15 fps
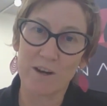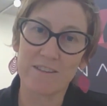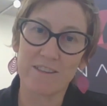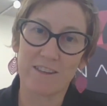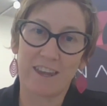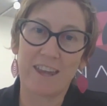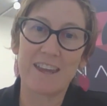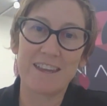one
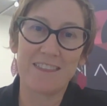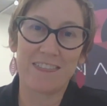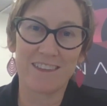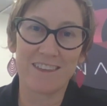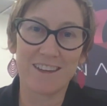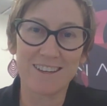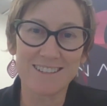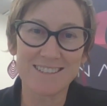of the key
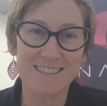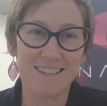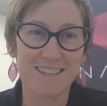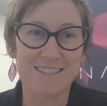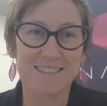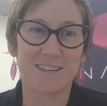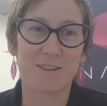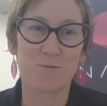things
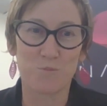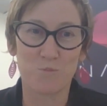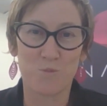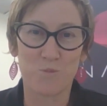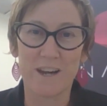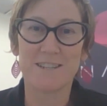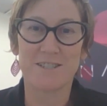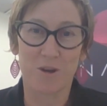is that
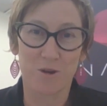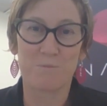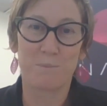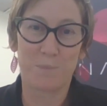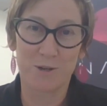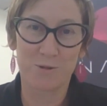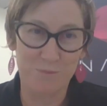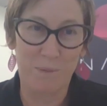we
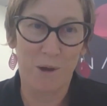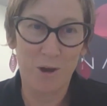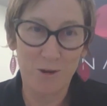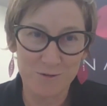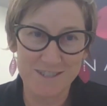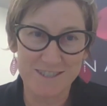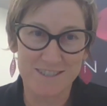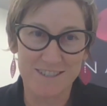don't build
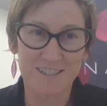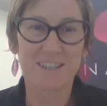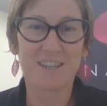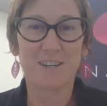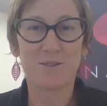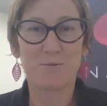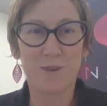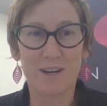boats,
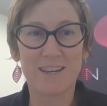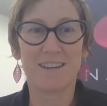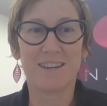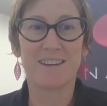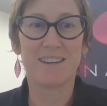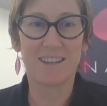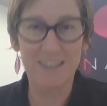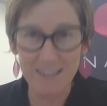
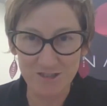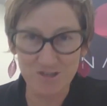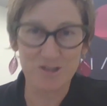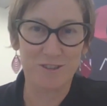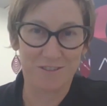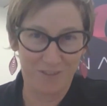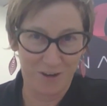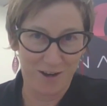we
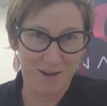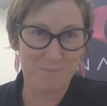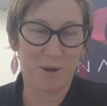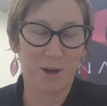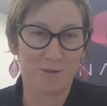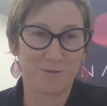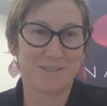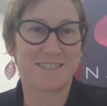electrify
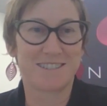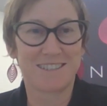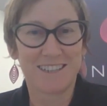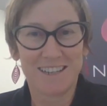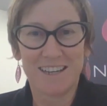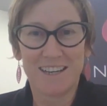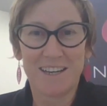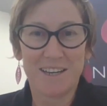boats.
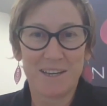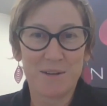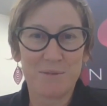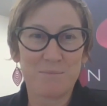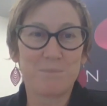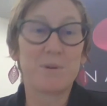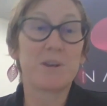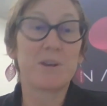
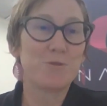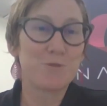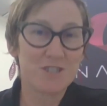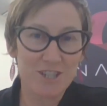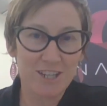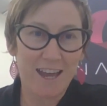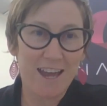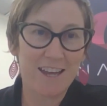But of
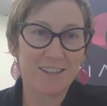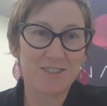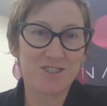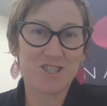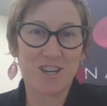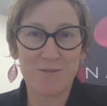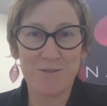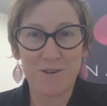course, you can't
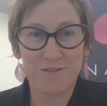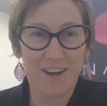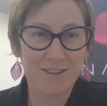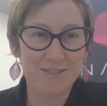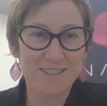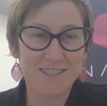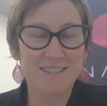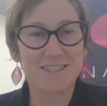show off
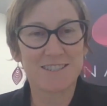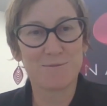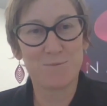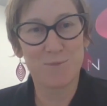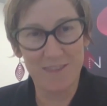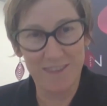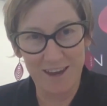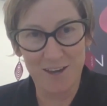our
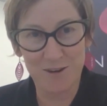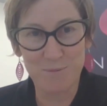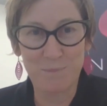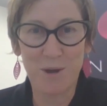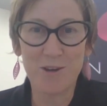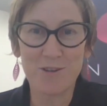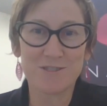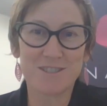system without a
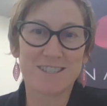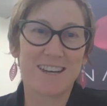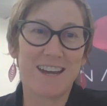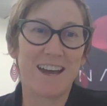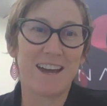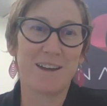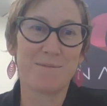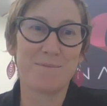boat,
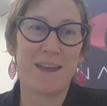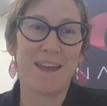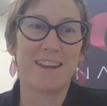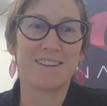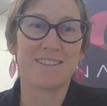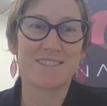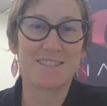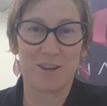
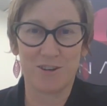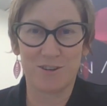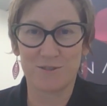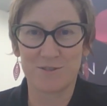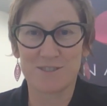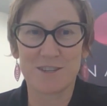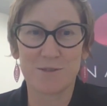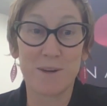and
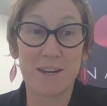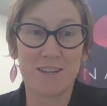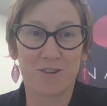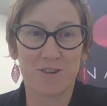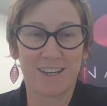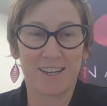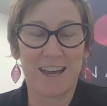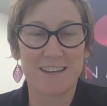so we
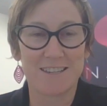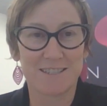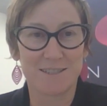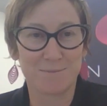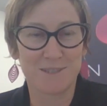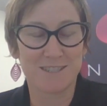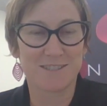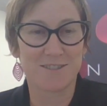got a
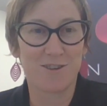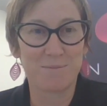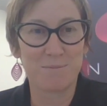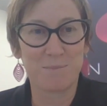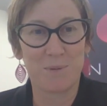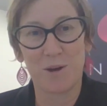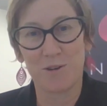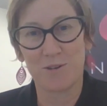custom
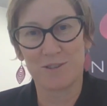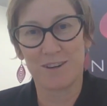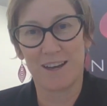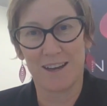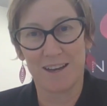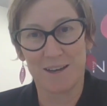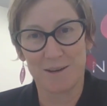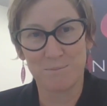designed boat
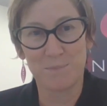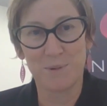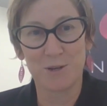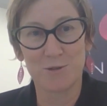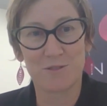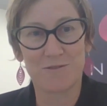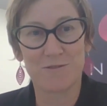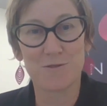
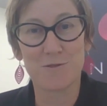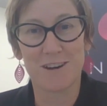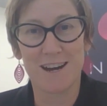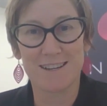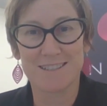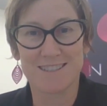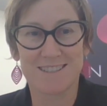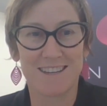built for
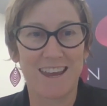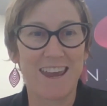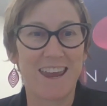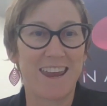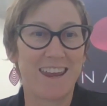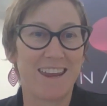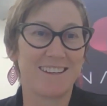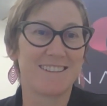us,
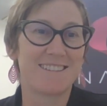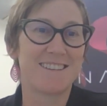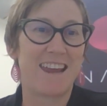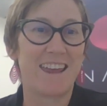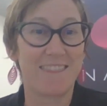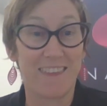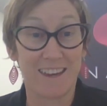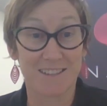and
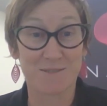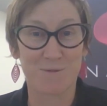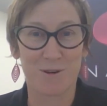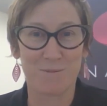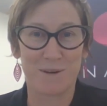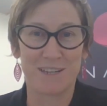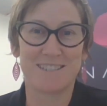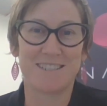that's
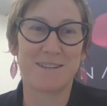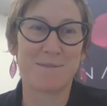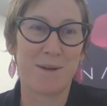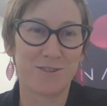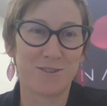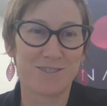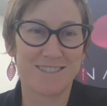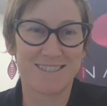what we
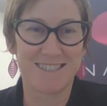demoed